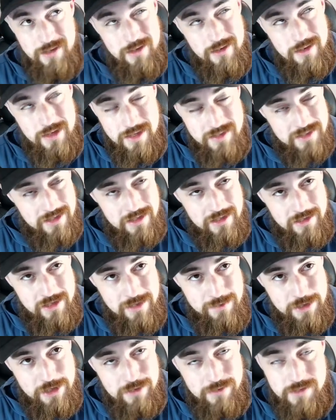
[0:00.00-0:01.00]
is it an
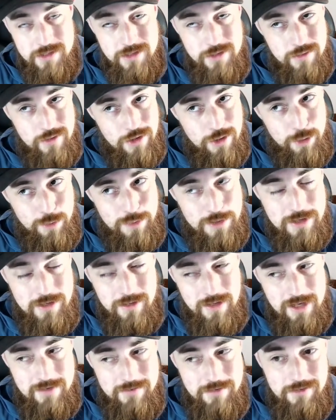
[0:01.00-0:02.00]
EBO2 or
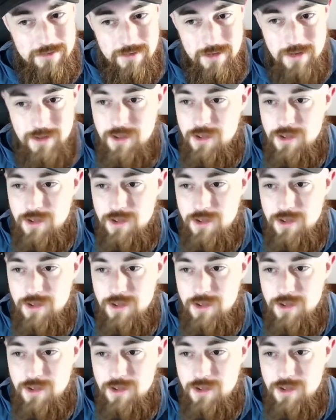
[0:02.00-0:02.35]
OP11?